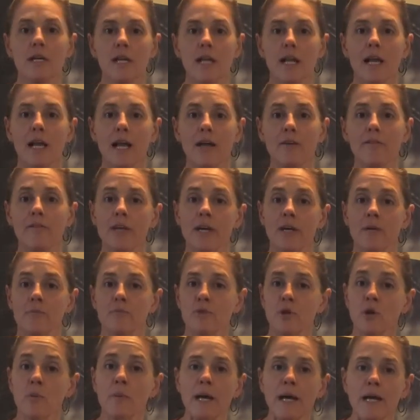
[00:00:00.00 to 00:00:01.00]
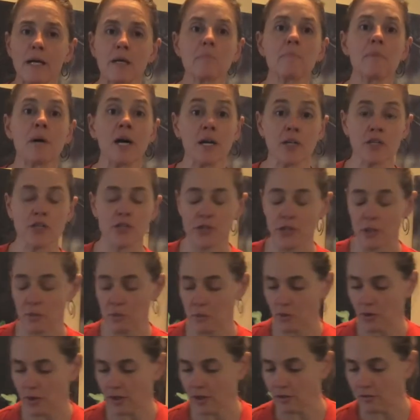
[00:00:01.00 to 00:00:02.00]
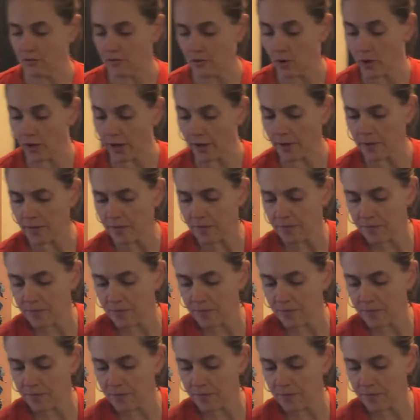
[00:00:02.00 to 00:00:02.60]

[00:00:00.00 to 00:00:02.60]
have that probiotic punch that we're looking for.